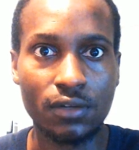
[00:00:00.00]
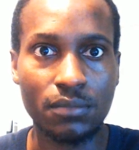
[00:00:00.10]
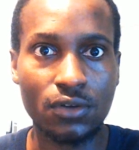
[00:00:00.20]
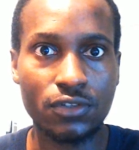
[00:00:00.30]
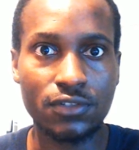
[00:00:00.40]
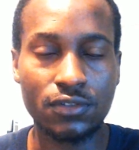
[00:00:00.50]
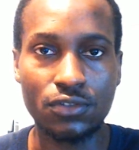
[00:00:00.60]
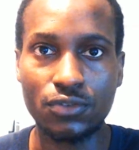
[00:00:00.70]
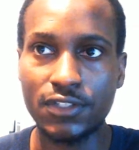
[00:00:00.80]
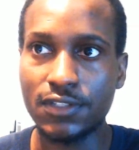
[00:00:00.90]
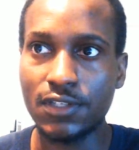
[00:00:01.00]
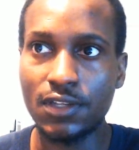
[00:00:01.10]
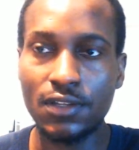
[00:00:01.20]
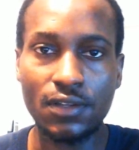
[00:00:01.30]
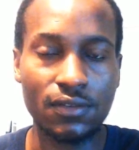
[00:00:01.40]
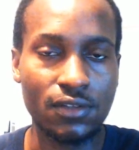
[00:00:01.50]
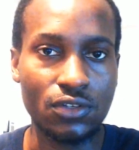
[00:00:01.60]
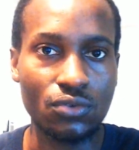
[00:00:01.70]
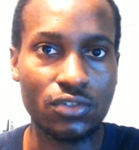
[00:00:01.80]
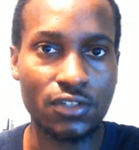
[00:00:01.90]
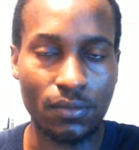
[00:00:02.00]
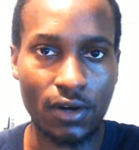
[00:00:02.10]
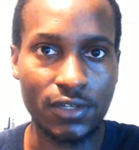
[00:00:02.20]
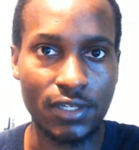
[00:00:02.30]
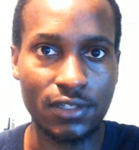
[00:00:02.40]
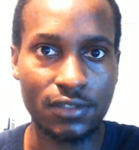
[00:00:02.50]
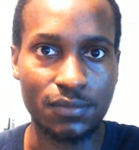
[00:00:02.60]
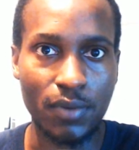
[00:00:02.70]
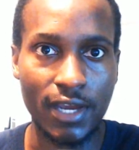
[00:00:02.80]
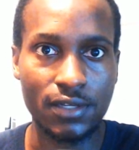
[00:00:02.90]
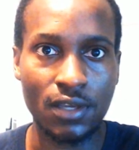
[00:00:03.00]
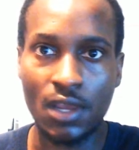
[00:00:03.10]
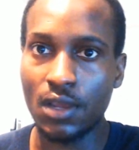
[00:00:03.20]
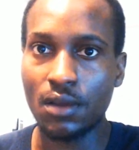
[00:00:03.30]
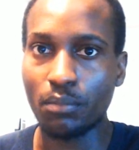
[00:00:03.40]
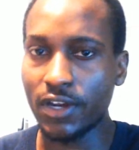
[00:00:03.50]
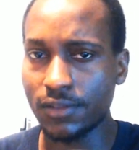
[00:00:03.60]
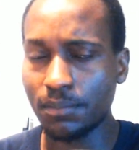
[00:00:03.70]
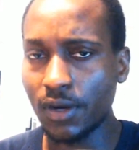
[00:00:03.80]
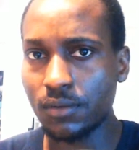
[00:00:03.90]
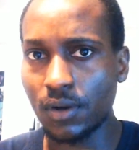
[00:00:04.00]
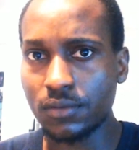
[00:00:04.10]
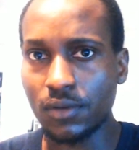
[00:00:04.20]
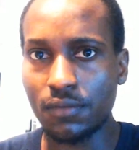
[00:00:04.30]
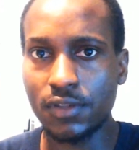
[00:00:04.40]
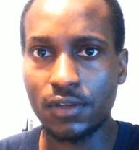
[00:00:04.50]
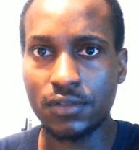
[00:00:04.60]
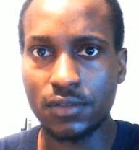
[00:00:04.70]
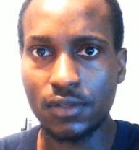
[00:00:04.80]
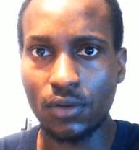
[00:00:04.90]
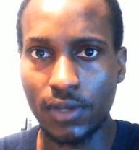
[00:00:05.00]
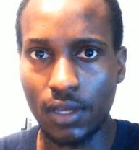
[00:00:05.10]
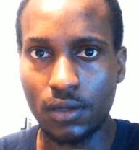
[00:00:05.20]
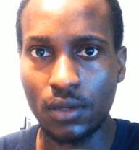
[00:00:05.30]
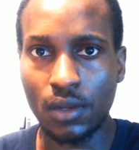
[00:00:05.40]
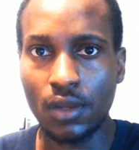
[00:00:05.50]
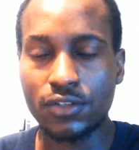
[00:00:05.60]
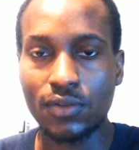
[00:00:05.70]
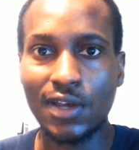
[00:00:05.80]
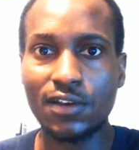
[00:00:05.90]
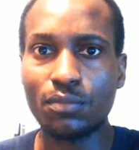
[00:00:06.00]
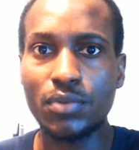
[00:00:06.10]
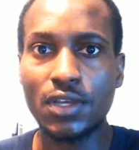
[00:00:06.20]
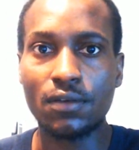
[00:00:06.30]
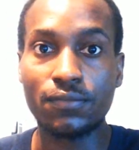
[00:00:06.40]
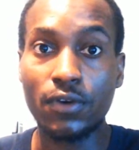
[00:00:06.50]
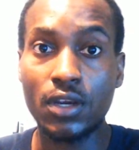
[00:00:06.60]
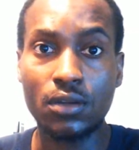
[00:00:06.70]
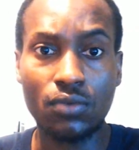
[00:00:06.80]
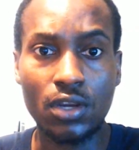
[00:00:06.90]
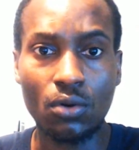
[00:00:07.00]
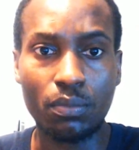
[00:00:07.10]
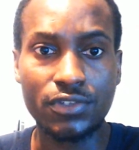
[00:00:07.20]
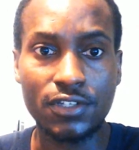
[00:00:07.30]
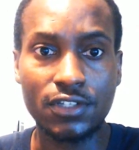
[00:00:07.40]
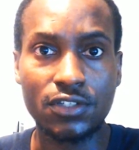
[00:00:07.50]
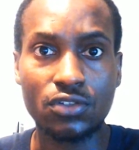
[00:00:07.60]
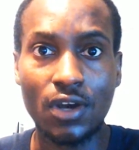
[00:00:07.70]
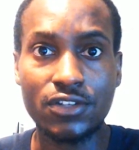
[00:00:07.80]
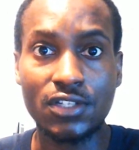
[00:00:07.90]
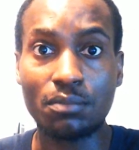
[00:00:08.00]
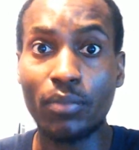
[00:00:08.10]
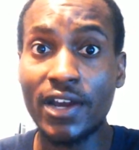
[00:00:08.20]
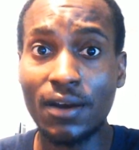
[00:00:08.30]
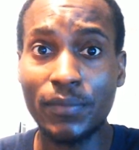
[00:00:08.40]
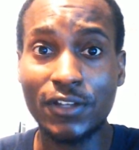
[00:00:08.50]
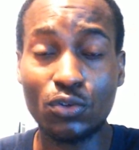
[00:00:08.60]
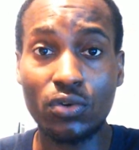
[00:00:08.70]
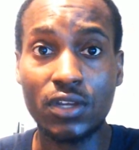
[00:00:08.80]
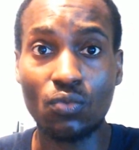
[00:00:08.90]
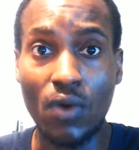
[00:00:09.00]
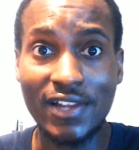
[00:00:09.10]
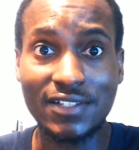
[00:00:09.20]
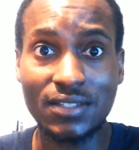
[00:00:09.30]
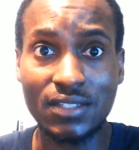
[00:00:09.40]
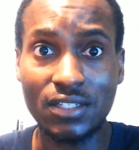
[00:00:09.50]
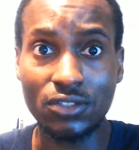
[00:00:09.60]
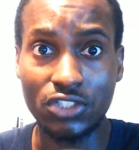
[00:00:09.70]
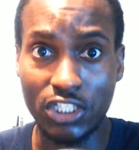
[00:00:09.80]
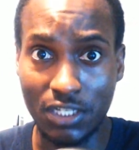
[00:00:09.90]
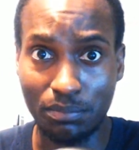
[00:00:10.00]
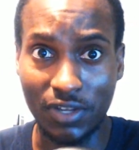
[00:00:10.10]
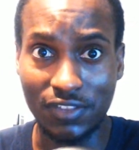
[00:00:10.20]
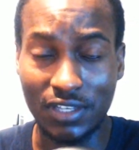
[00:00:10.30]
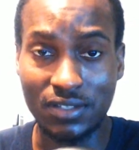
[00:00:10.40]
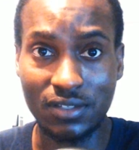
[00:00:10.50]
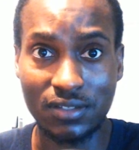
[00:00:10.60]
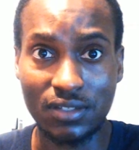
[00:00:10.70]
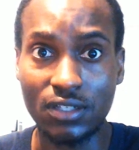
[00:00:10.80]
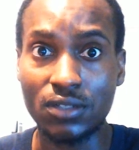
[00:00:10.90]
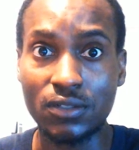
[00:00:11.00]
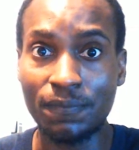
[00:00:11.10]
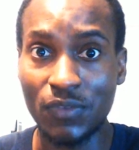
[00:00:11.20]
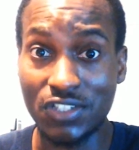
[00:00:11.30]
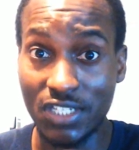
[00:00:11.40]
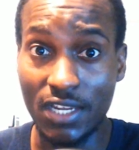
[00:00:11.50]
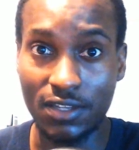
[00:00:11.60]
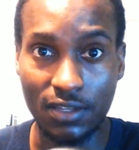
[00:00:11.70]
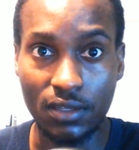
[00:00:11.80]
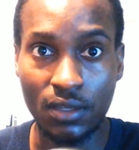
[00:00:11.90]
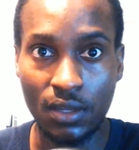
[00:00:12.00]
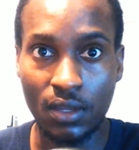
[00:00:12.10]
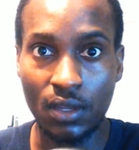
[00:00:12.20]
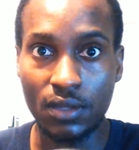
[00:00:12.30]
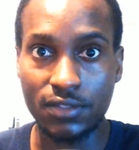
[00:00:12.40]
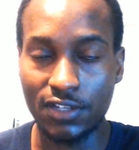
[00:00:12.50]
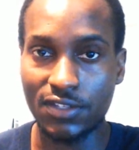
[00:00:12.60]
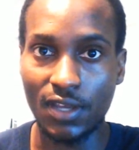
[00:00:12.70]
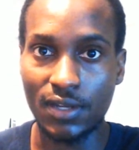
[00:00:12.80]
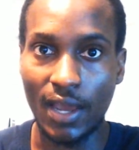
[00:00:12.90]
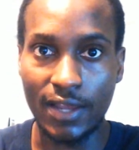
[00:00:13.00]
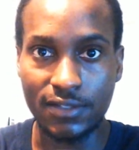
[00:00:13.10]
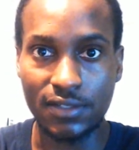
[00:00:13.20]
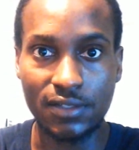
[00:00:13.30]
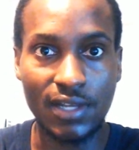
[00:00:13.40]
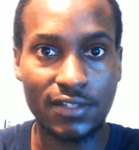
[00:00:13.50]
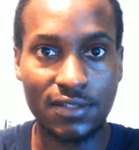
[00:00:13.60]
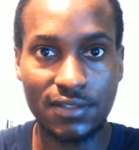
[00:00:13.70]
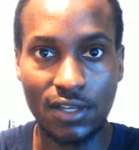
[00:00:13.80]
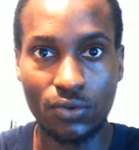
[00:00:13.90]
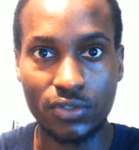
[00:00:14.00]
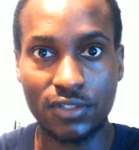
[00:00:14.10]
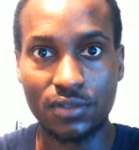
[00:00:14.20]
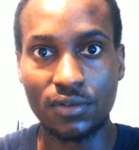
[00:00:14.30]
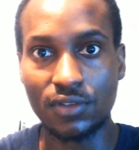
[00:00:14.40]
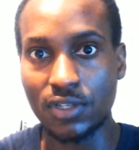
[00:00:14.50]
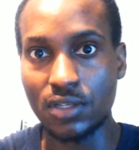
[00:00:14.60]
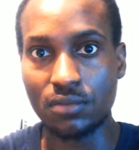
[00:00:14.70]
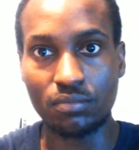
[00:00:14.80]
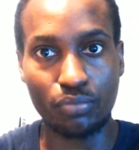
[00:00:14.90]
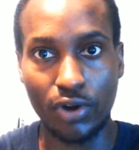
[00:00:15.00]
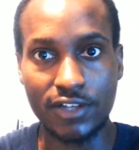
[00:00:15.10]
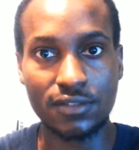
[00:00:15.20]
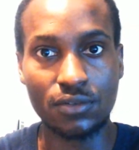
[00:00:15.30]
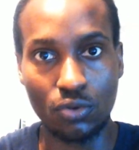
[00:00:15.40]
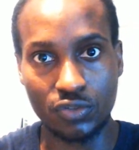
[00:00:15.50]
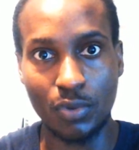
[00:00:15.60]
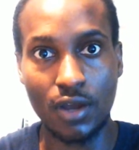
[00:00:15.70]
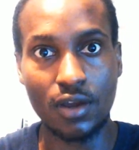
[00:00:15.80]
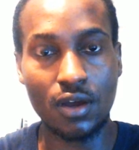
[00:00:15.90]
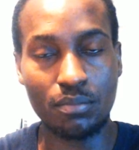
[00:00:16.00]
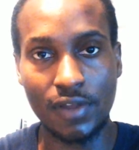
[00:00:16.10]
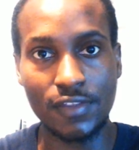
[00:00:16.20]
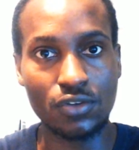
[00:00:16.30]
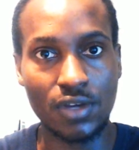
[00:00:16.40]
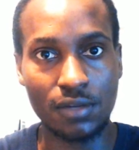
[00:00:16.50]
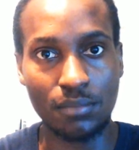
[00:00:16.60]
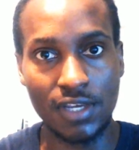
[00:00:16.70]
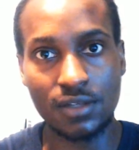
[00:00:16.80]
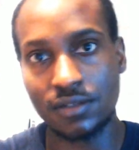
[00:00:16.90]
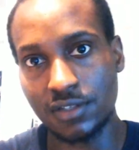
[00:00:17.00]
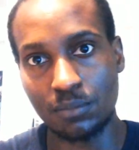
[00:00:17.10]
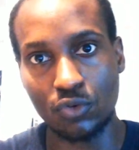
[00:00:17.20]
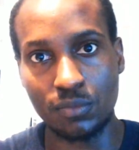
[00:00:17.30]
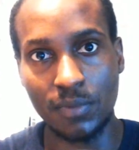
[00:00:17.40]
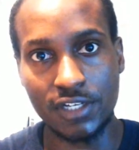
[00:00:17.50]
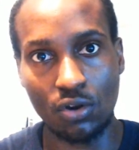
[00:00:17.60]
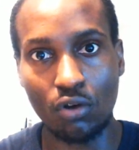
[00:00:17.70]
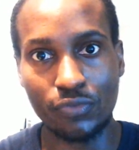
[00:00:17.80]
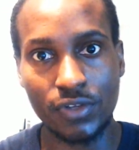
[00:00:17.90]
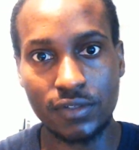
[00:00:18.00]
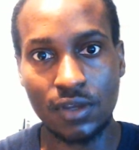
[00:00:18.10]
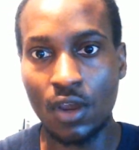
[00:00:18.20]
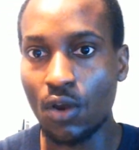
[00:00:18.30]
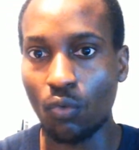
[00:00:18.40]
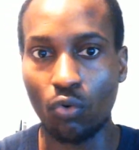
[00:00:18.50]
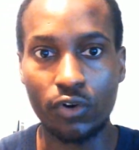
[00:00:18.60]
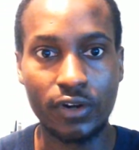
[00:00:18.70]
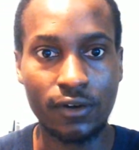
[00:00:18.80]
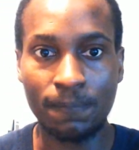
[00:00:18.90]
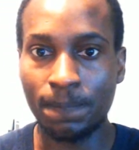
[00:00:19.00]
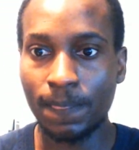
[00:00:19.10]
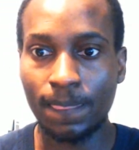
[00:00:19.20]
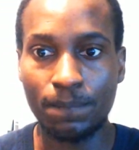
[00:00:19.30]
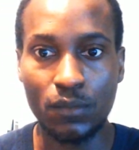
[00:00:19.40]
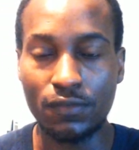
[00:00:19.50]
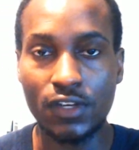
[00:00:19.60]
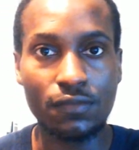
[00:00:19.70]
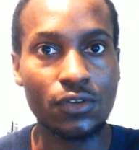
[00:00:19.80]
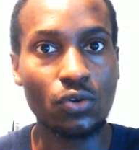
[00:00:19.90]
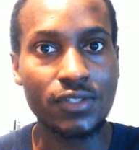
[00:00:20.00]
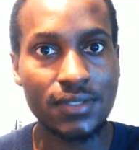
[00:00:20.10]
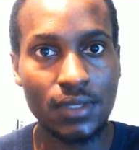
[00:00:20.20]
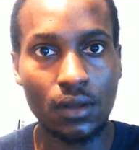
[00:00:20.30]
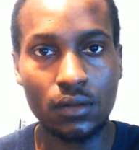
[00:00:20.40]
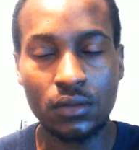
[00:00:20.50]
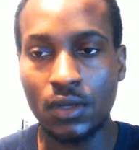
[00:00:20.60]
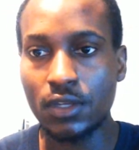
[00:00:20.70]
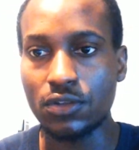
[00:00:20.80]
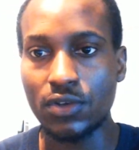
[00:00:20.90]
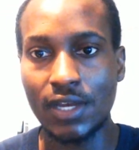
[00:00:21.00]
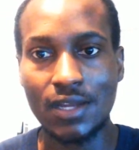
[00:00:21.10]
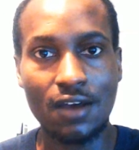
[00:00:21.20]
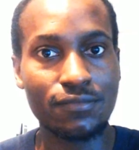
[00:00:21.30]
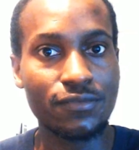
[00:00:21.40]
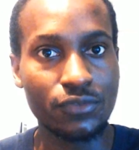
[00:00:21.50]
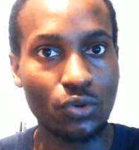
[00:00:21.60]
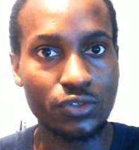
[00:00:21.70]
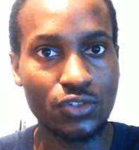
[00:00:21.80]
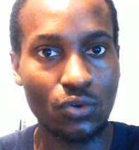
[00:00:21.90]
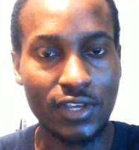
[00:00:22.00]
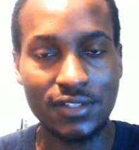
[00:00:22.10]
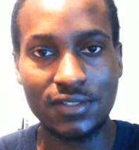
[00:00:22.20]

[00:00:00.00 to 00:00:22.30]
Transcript: because you see the news surrounding it is bad, but in the background, everything is still okay. So that could be a very great opportunity to actually buy up that token while it's still cheap and things are still shaky, such that as the dust settles, the price goes back up and then you can make some good money off it. Or even if you don't sell, you can have those tokens